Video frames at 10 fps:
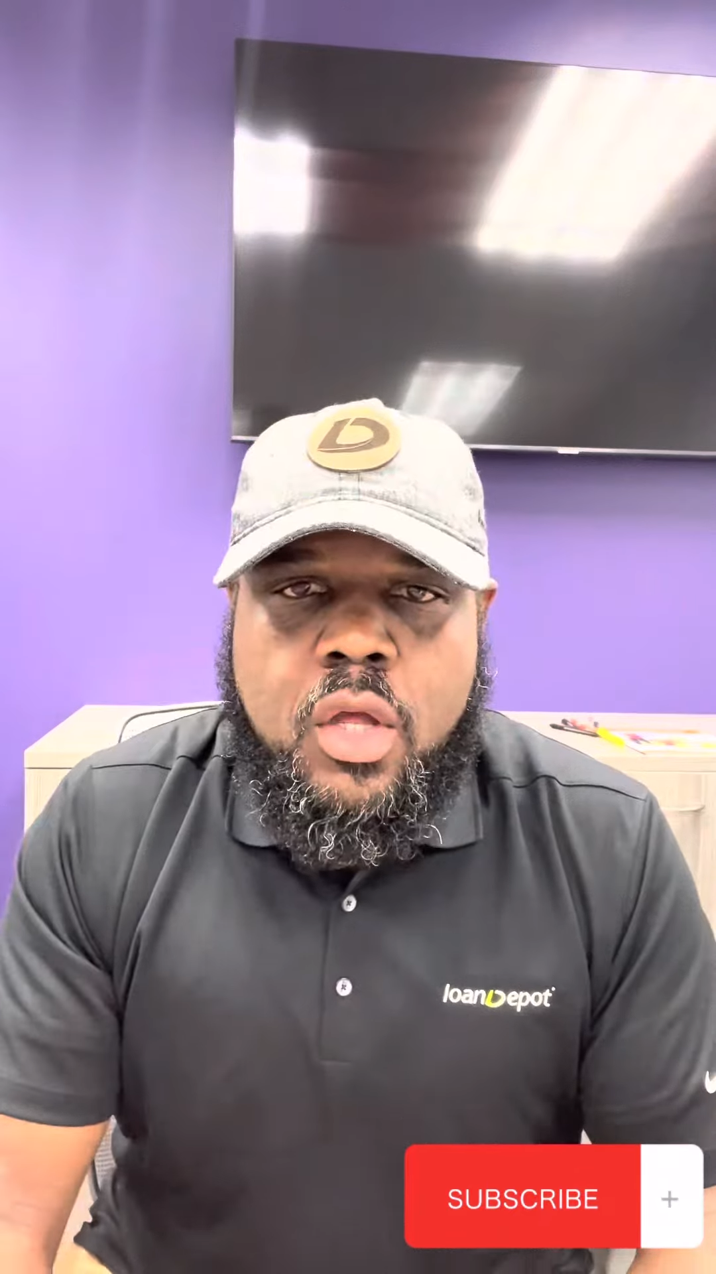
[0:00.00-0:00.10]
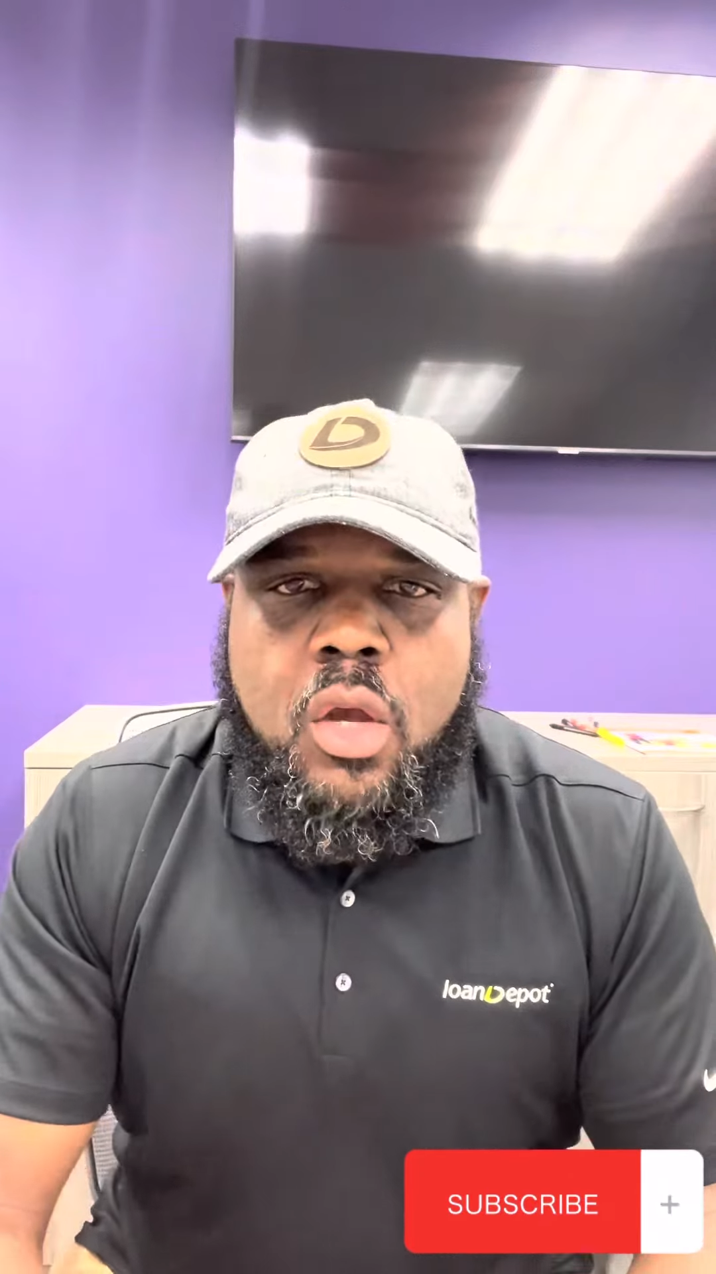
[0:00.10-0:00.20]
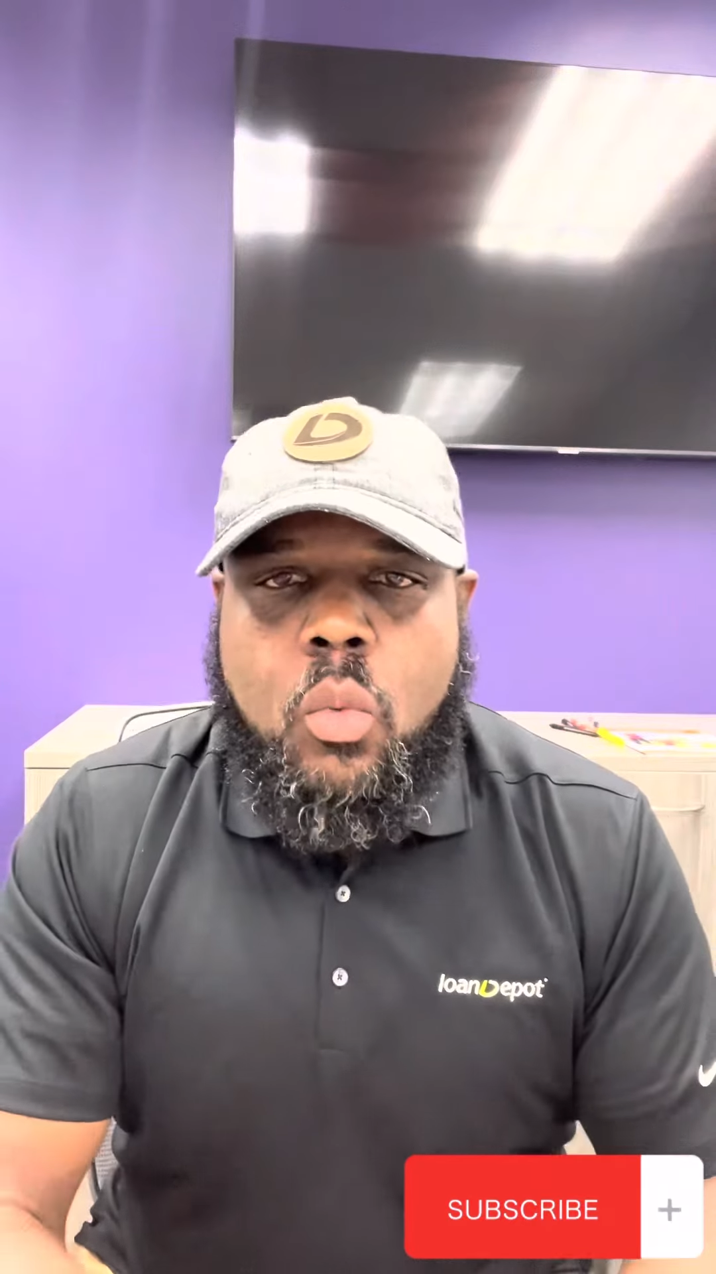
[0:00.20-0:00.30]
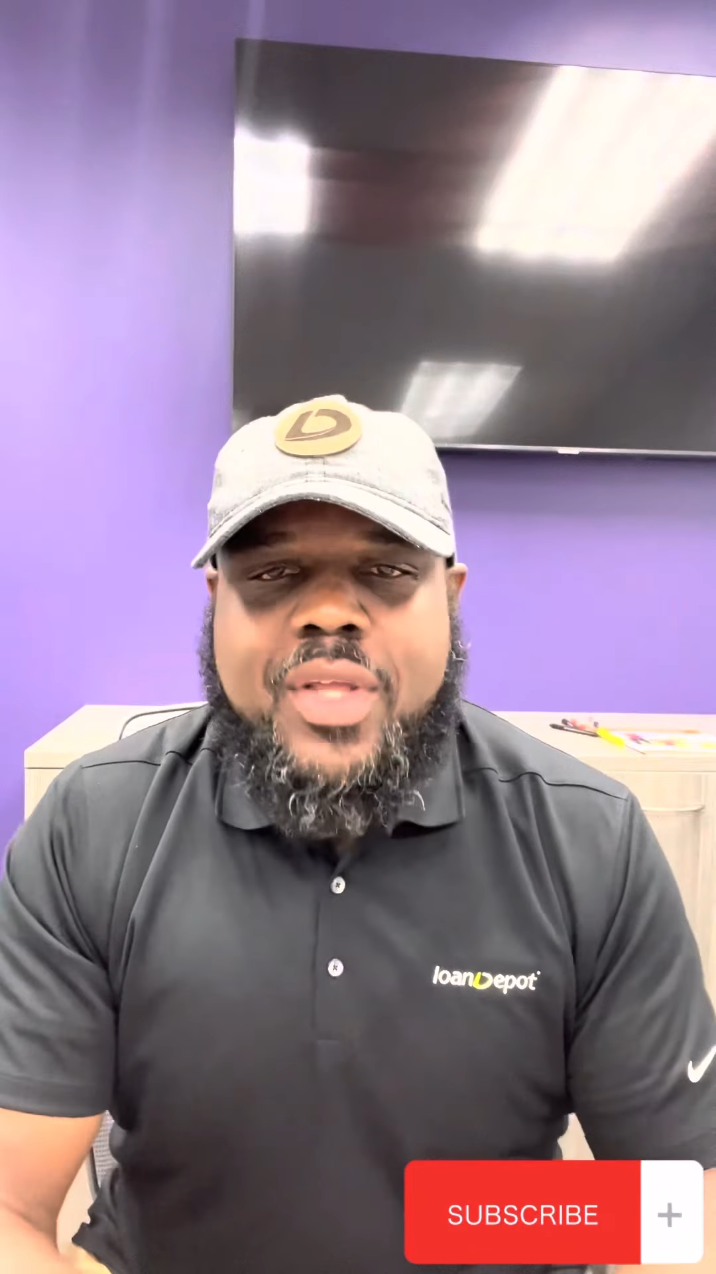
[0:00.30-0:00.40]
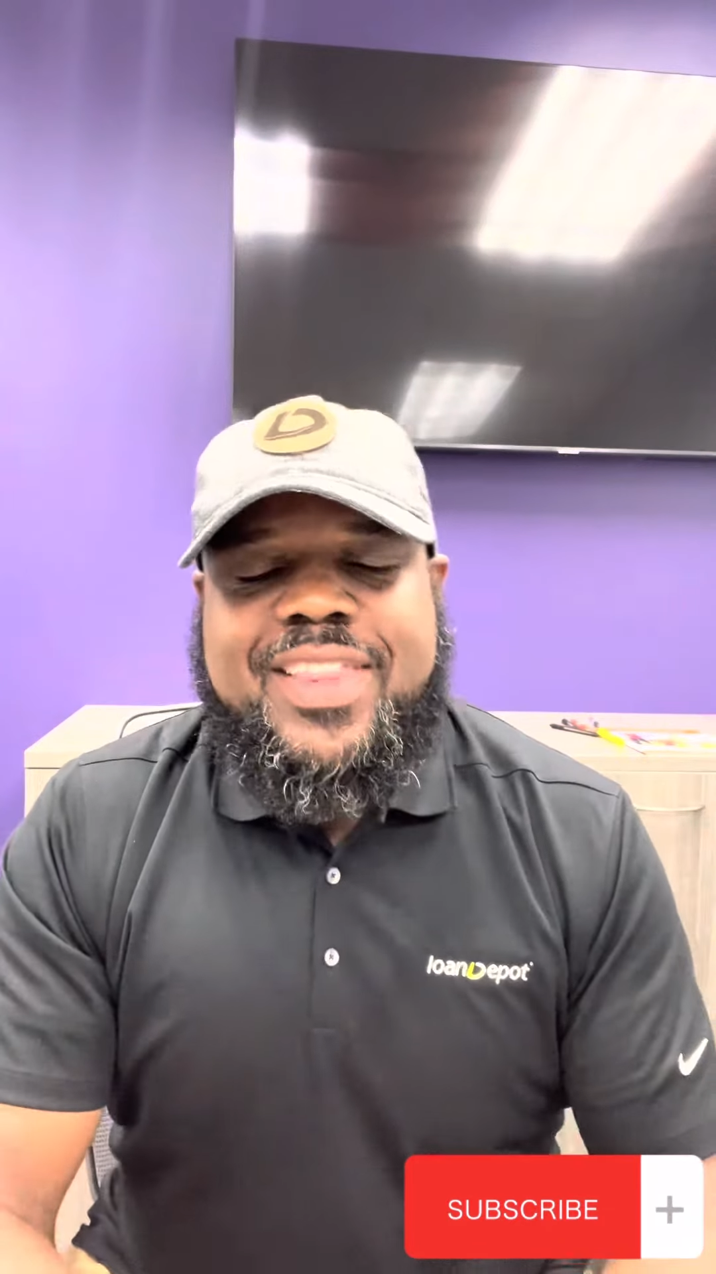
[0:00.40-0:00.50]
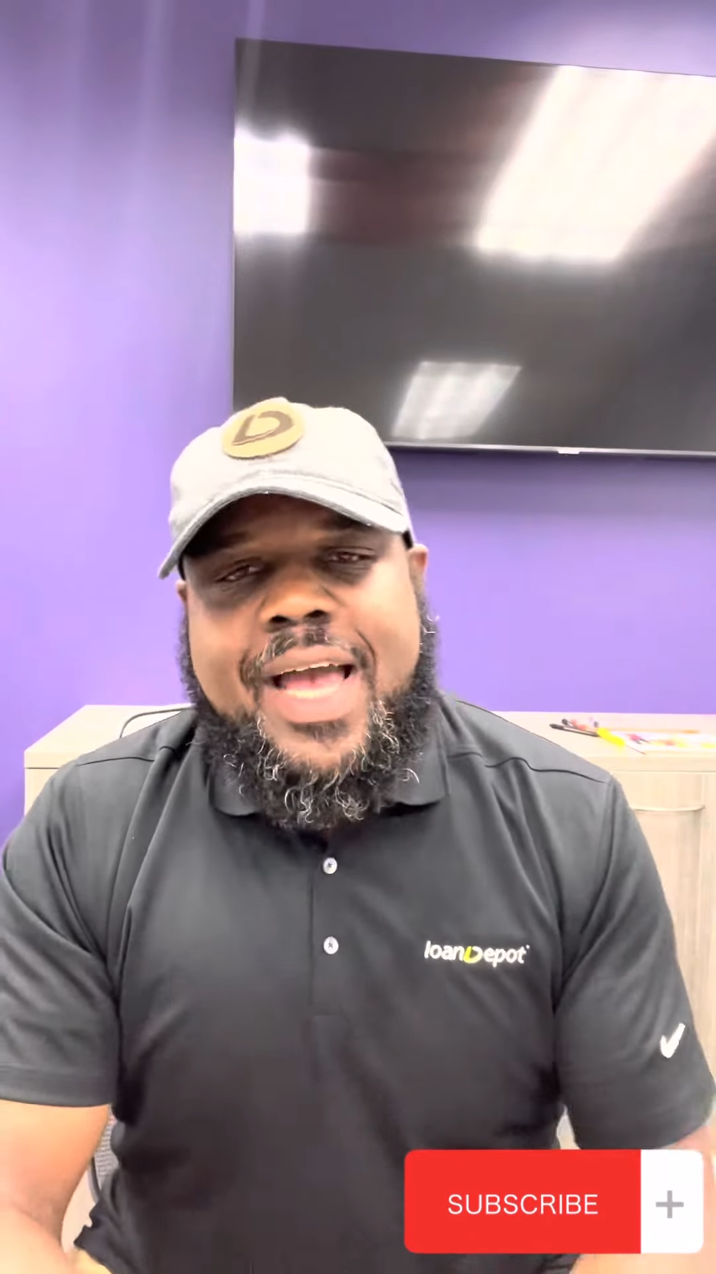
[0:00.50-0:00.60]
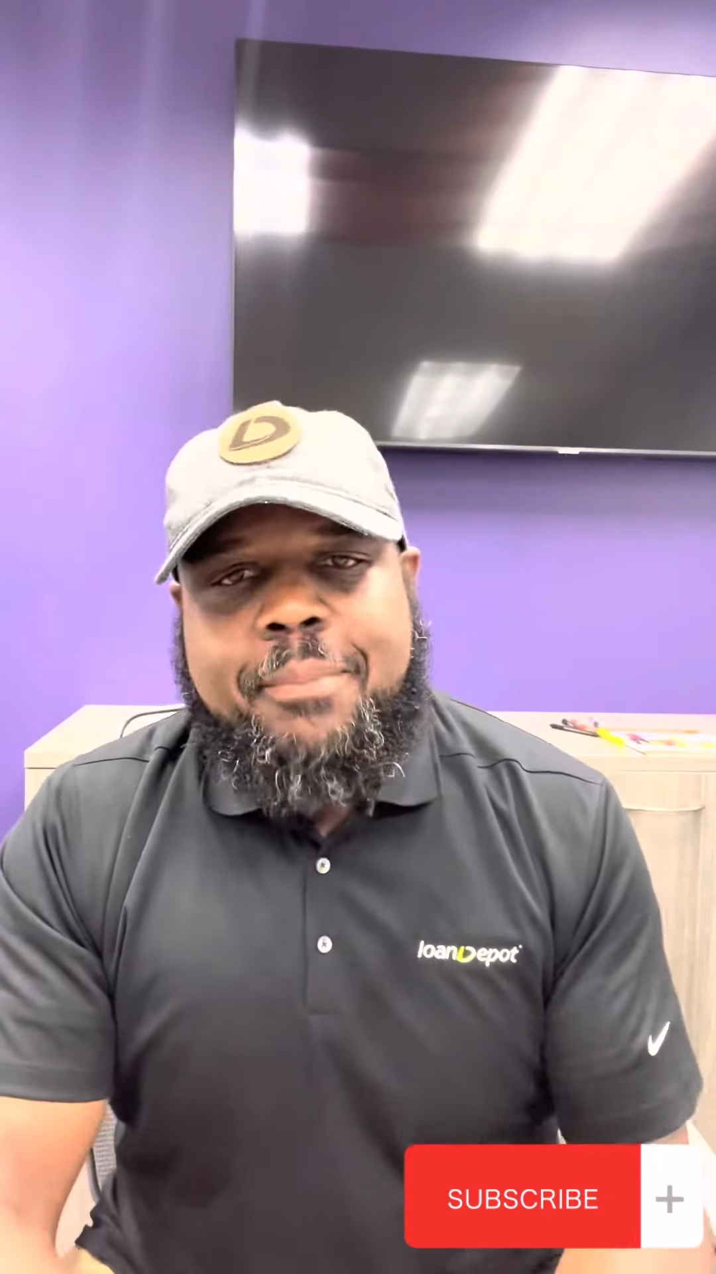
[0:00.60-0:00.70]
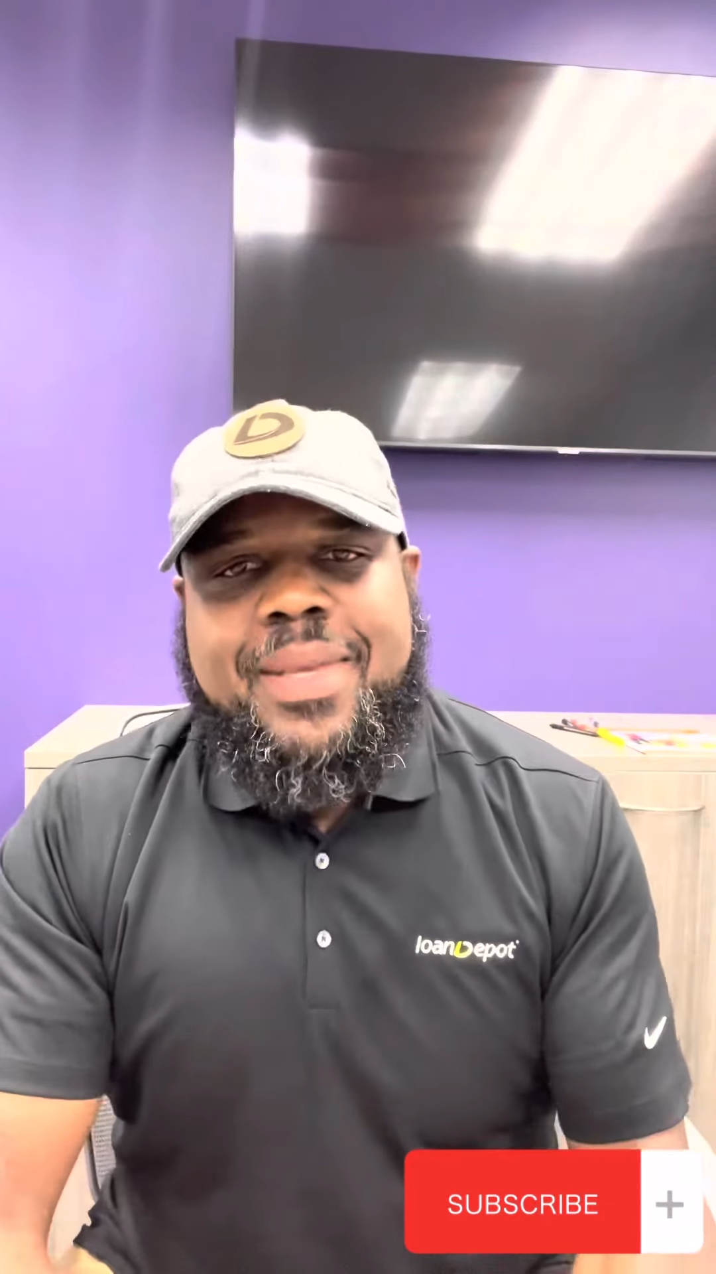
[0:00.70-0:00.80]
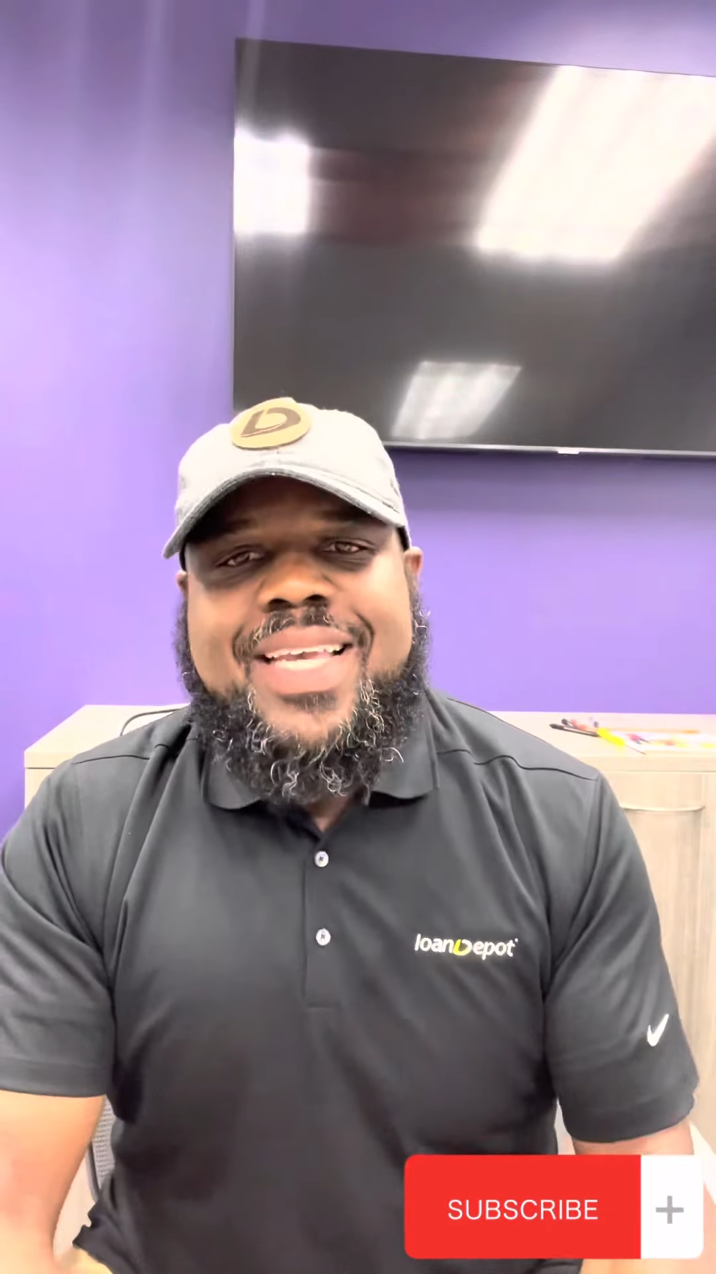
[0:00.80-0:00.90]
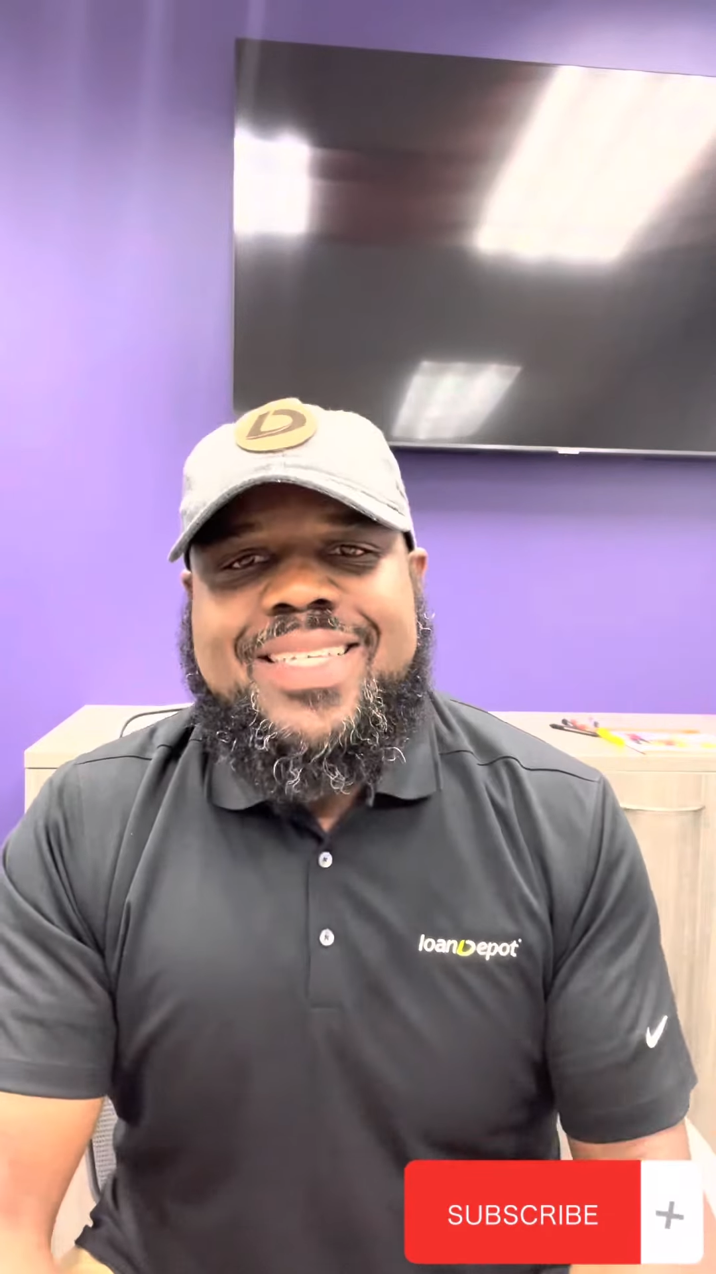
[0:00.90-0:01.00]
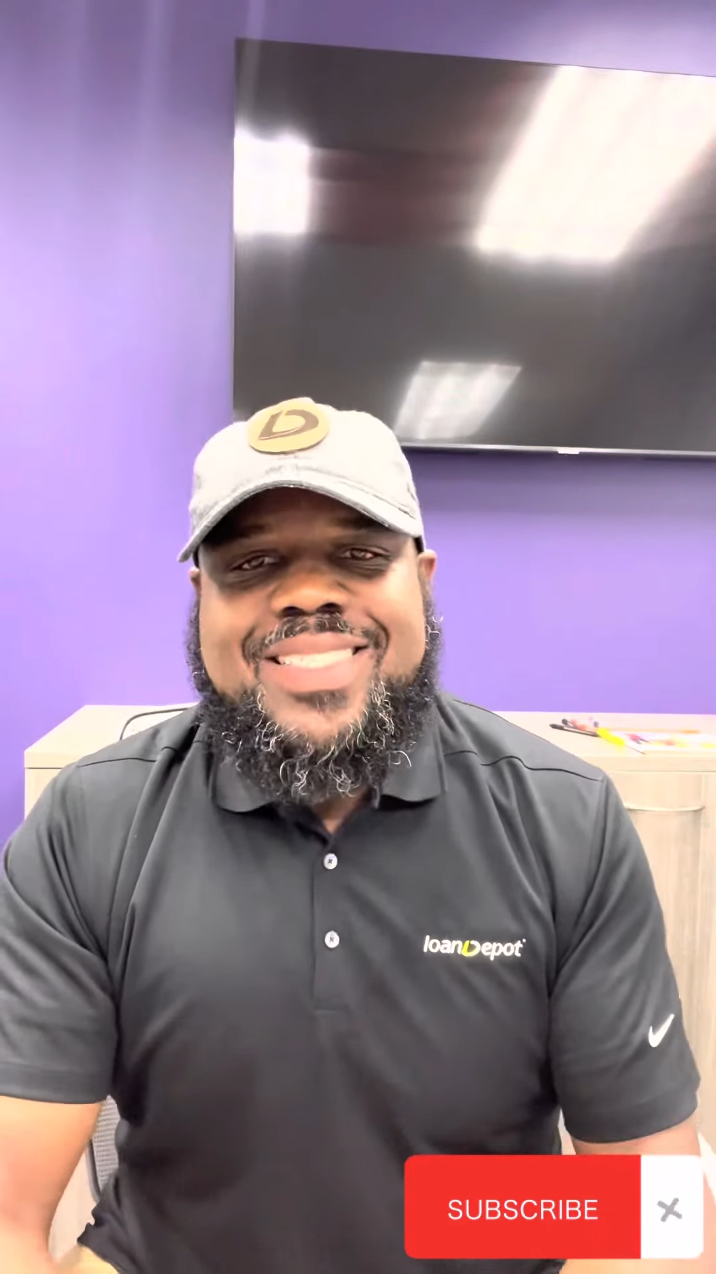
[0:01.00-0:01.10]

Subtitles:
What that means